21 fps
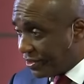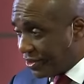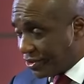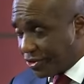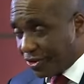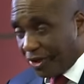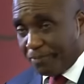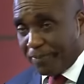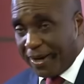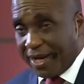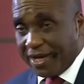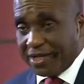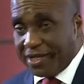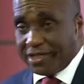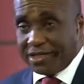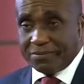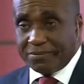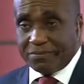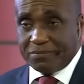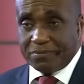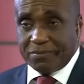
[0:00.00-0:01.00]
It's not buying
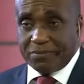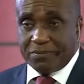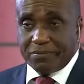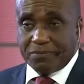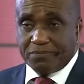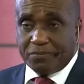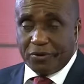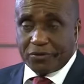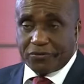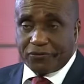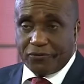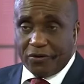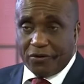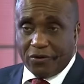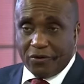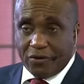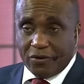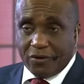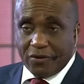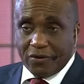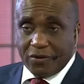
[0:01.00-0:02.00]
boat
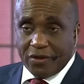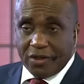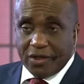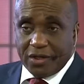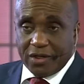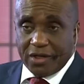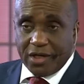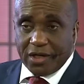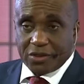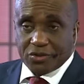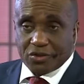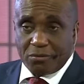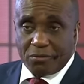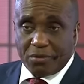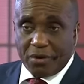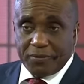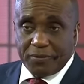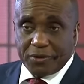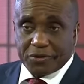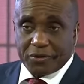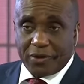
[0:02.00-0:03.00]
for
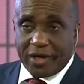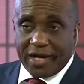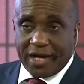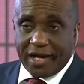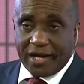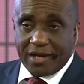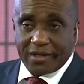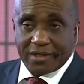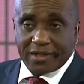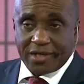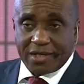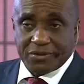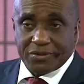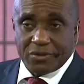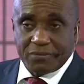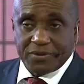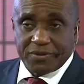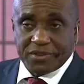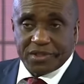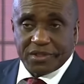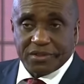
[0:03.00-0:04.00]
ExxonMobil to hire. That's no
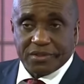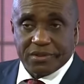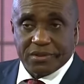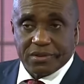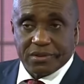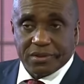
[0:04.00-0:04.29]
business.